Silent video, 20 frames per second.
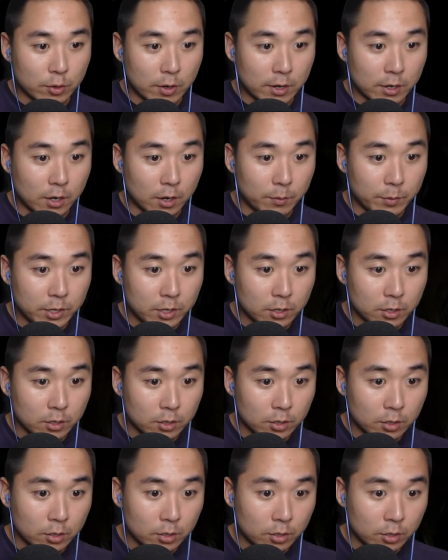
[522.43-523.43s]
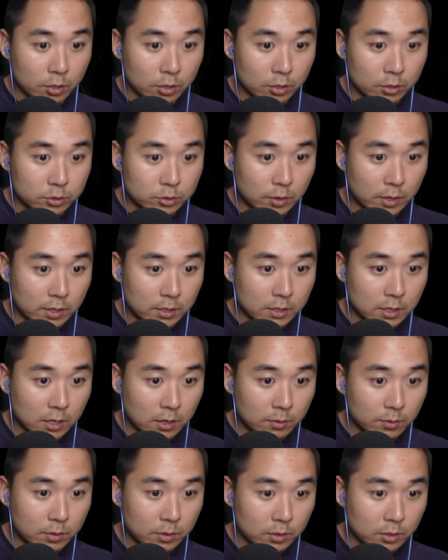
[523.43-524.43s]
is Granny coming?
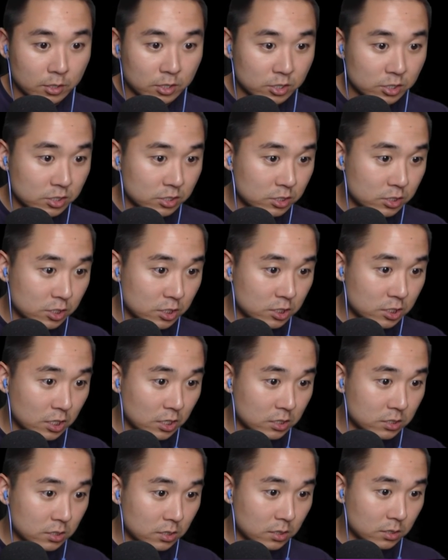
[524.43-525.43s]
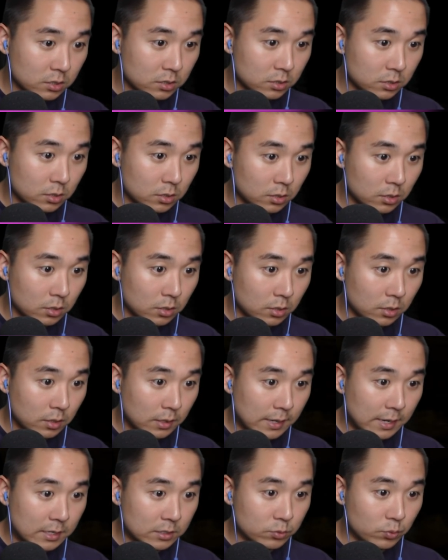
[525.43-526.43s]
She's chasing us.
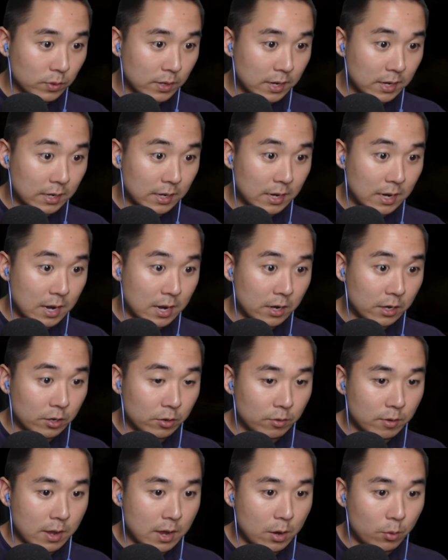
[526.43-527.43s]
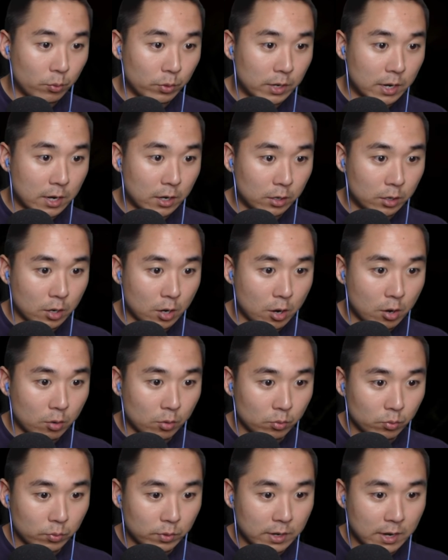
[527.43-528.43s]
Guys, we gotta get out of here now. We
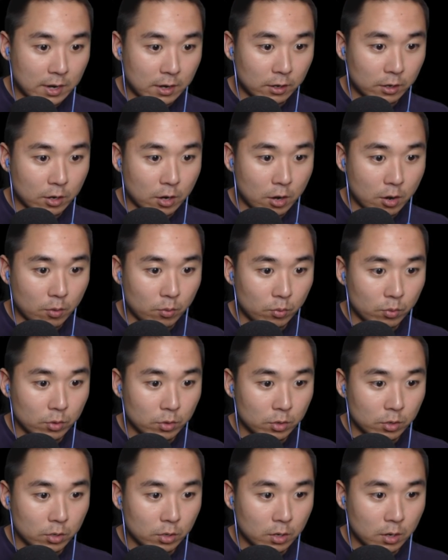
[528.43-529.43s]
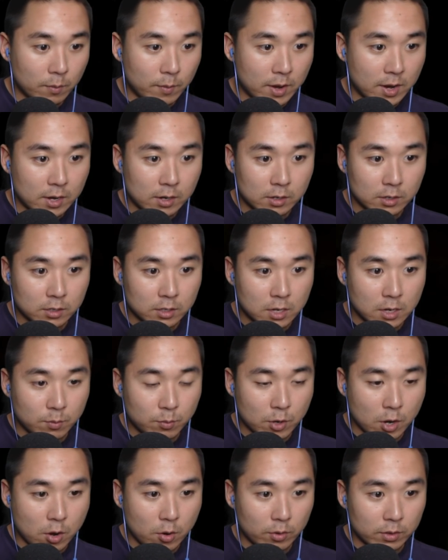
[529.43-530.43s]
gotta go. Come on,
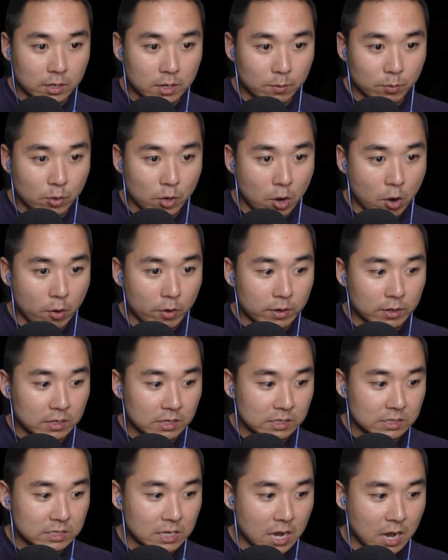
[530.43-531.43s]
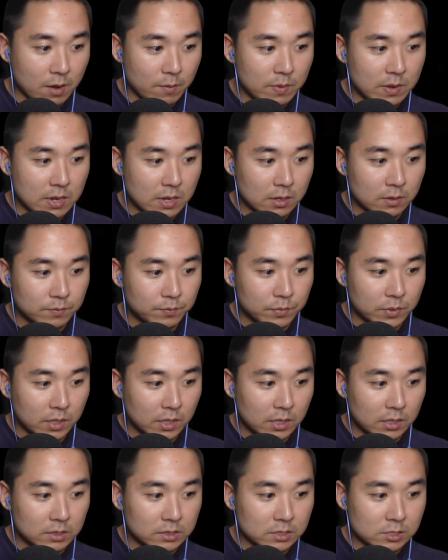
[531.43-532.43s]
keep going. Zombie,
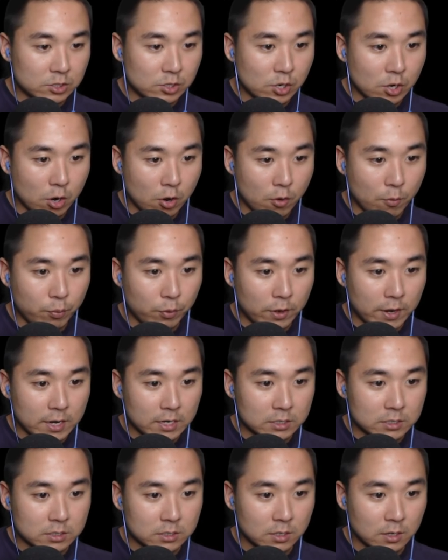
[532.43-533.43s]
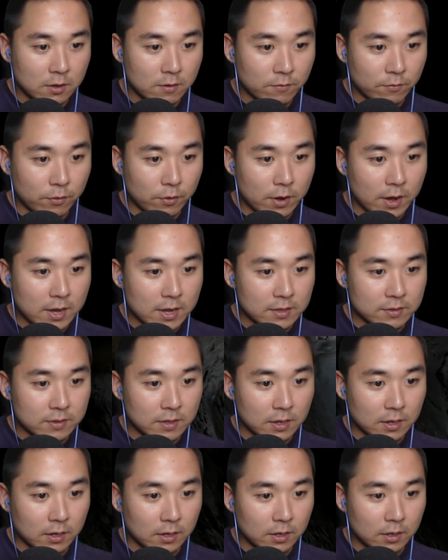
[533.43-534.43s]
this is no place for
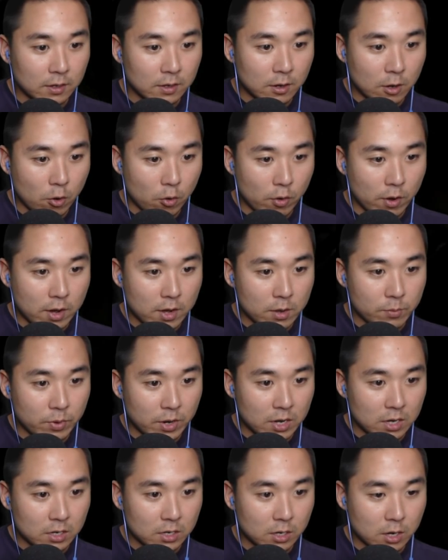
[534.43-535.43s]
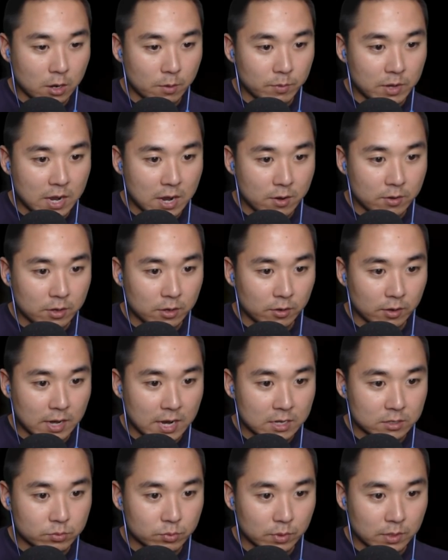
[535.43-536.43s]
anything or anybody to come down here,
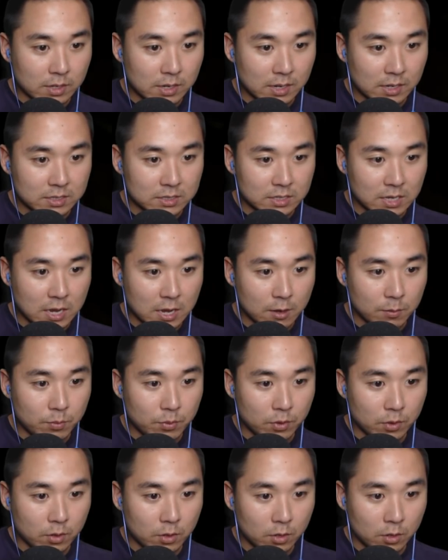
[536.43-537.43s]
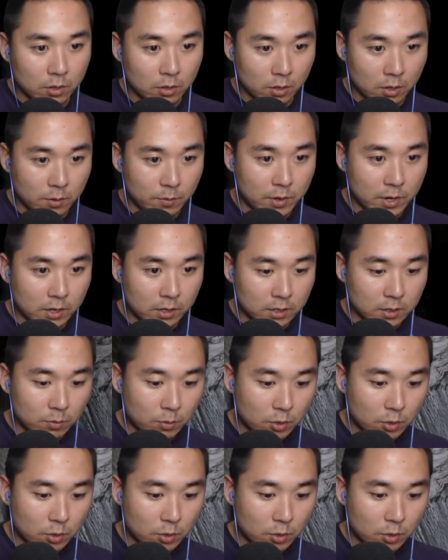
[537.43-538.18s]
guys. We're gonna escape. Come on,